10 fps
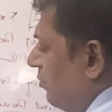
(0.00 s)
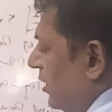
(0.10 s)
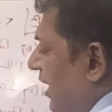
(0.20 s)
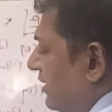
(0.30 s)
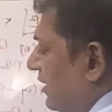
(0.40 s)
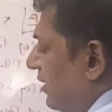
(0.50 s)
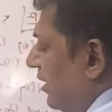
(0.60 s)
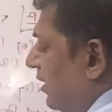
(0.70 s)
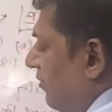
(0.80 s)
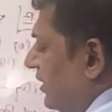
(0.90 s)
The lesson
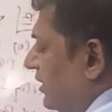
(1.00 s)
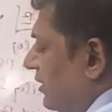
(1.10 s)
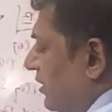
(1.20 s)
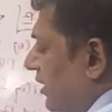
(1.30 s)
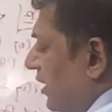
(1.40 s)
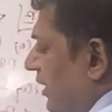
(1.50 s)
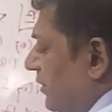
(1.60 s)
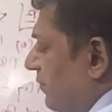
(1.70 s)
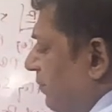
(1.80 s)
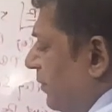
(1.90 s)
learned register
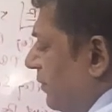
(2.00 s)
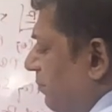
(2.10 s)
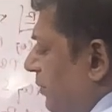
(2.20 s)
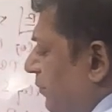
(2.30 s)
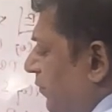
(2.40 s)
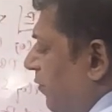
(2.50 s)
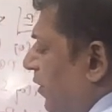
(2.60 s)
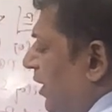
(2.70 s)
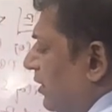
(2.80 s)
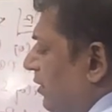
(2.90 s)
is for
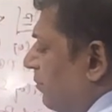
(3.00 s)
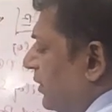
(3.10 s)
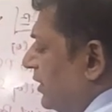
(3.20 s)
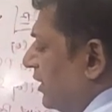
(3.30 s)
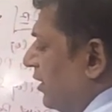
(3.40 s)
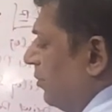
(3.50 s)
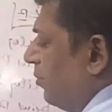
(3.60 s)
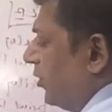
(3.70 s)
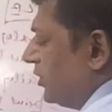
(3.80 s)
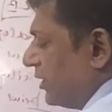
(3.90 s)
one particular
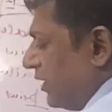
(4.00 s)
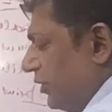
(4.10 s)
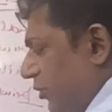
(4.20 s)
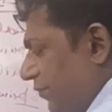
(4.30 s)
project that you